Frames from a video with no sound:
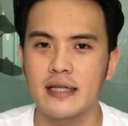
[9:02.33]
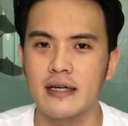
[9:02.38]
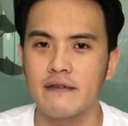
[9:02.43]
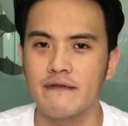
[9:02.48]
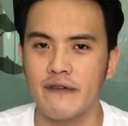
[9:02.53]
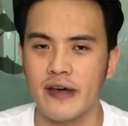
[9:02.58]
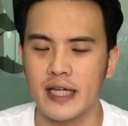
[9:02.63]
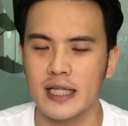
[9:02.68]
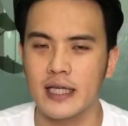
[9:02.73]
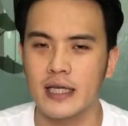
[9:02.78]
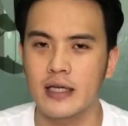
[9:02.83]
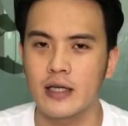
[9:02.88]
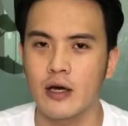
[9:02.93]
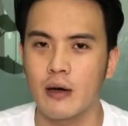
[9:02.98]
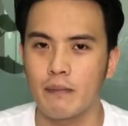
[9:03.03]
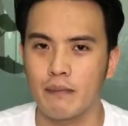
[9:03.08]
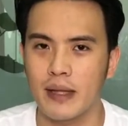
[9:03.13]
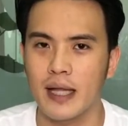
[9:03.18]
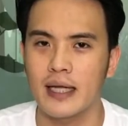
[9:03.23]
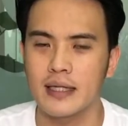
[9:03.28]
affecting your
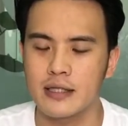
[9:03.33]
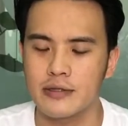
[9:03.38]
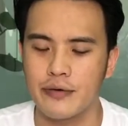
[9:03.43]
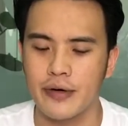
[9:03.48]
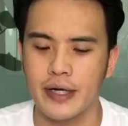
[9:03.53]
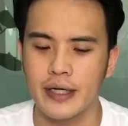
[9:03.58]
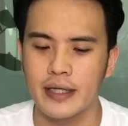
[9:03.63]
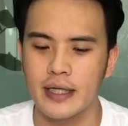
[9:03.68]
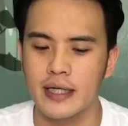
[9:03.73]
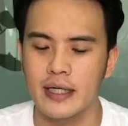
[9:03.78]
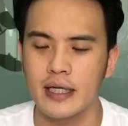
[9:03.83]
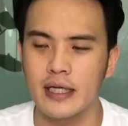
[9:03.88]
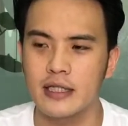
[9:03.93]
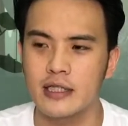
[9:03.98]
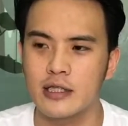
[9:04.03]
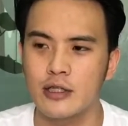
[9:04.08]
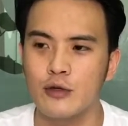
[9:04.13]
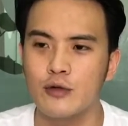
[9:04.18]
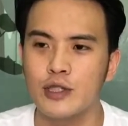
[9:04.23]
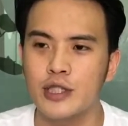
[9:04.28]
plants, right, it
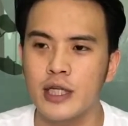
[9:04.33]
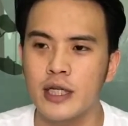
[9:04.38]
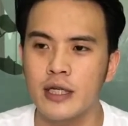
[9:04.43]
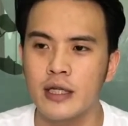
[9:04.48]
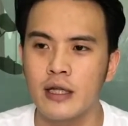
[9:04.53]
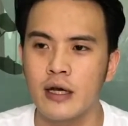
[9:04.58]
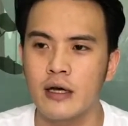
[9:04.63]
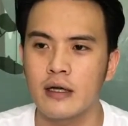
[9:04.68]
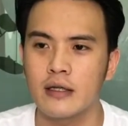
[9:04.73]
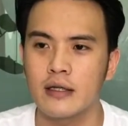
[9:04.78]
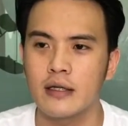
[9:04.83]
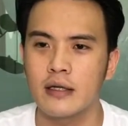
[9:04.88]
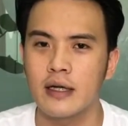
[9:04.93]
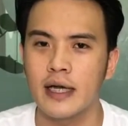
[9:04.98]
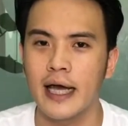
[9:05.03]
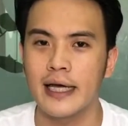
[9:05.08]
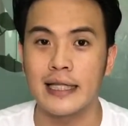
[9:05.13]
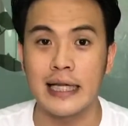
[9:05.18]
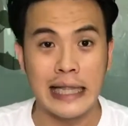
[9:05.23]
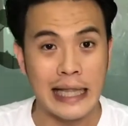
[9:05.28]
is usually not
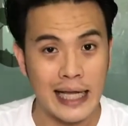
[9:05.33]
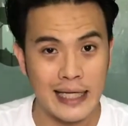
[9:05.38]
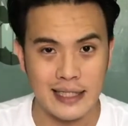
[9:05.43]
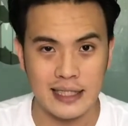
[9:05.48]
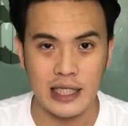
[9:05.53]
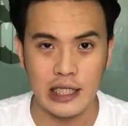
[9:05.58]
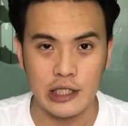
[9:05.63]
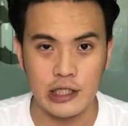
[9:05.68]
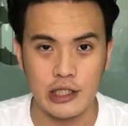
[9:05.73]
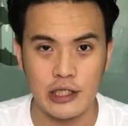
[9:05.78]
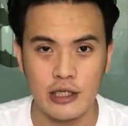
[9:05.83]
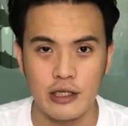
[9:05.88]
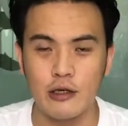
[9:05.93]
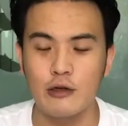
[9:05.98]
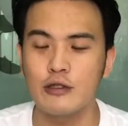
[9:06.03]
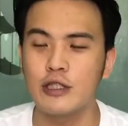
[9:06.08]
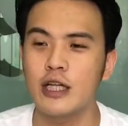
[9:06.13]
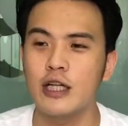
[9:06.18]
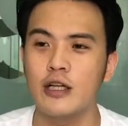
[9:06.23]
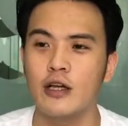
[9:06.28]
at the last stage.
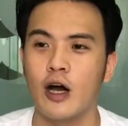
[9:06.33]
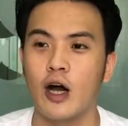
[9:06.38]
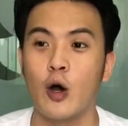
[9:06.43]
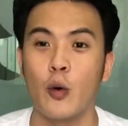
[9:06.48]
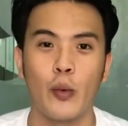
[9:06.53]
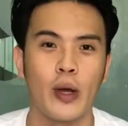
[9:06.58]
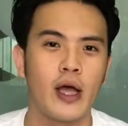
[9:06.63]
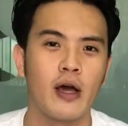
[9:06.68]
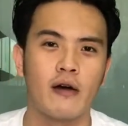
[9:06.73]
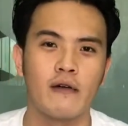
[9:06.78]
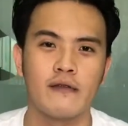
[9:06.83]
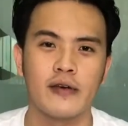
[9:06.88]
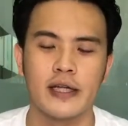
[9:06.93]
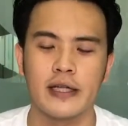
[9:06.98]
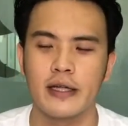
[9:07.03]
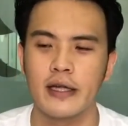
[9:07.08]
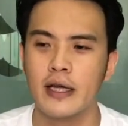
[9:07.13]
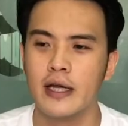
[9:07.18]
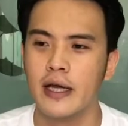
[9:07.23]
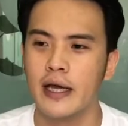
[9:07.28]
Usually you're aware of it.
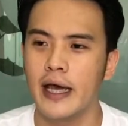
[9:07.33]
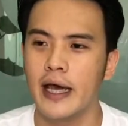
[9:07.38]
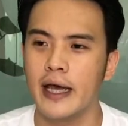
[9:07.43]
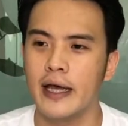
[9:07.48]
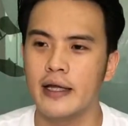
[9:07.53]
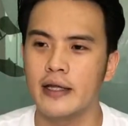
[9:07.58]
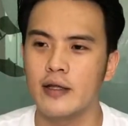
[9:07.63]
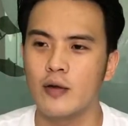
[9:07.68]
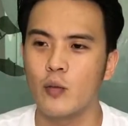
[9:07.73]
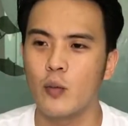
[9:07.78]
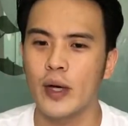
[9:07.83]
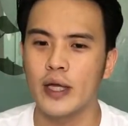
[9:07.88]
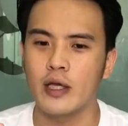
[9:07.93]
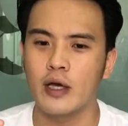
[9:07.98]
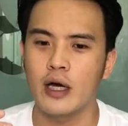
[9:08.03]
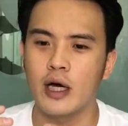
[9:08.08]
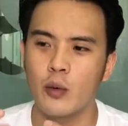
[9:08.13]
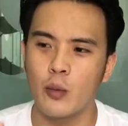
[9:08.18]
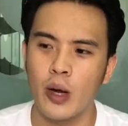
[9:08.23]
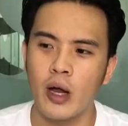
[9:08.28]
And when you're
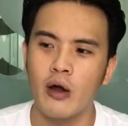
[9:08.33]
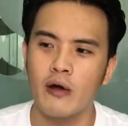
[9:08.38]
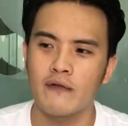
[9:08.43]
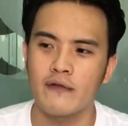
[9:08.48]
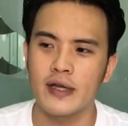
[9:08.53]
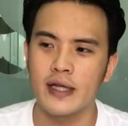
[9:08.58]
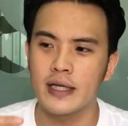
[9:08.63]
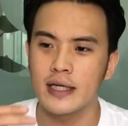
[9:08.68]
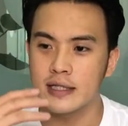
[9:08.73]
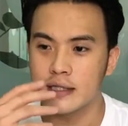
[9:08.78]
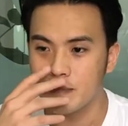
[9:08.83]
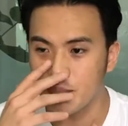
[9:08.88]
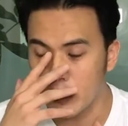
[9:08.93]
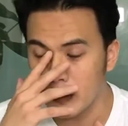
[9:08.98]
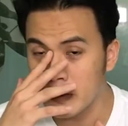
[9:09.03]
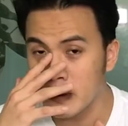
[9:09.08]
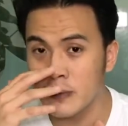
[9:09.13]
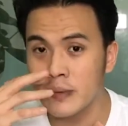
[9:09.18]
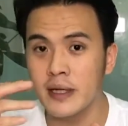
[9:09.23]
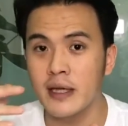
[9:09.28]
aware of it, it's
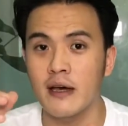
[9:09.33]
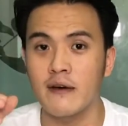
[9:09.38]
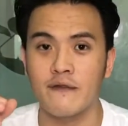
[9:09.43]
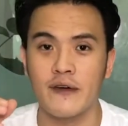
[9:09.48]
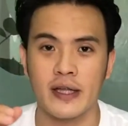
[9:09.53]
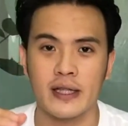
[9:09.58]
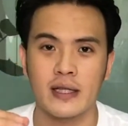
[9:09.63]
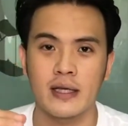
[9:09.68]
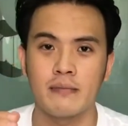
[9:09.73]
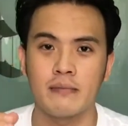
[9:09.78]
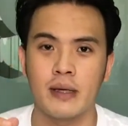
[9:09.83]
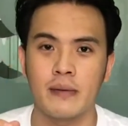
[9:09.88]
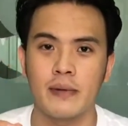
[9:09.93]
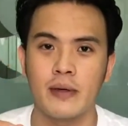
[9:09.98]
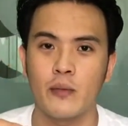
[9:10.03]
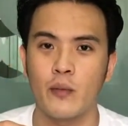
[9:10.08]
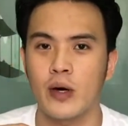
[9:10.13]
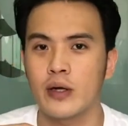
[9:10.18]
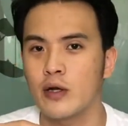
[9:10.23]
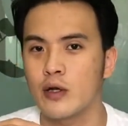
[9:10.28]
probably affecting maybe
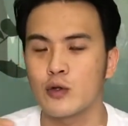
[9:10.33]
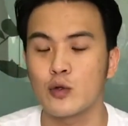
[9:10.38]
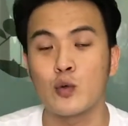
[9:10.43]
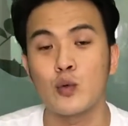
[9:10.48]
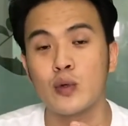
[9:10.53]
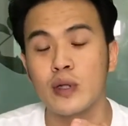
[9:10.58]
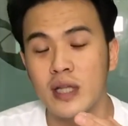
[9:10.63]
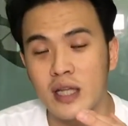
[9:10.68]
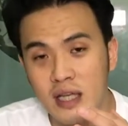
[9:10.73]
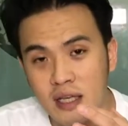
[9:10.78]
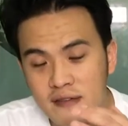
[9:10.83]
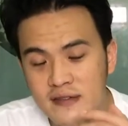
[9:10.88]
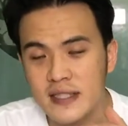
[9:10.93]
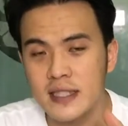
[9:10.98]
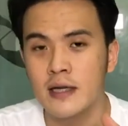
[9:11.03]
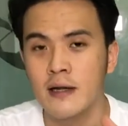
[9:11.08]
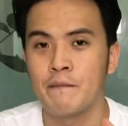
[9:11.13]
1 or 2 leaves,